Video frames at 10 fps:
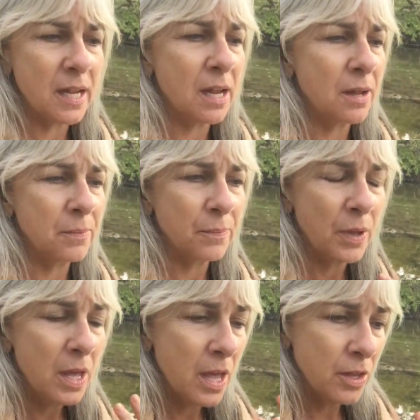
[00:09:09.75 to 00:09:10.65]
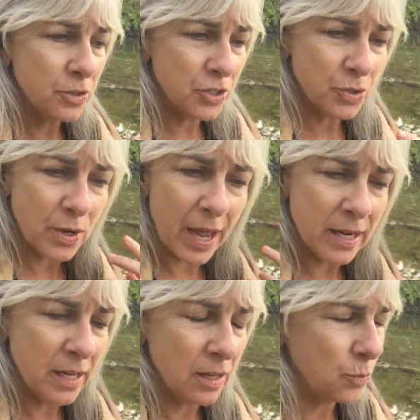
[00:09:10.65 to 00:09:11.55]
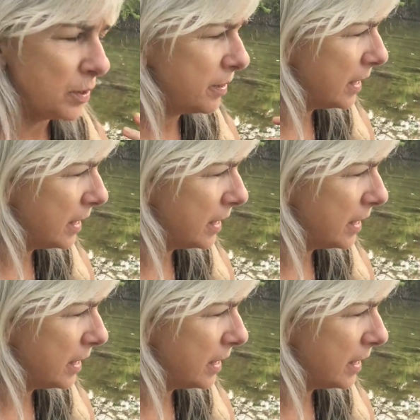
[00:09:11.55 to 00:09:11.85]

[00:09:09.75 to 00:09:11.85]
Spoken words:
what do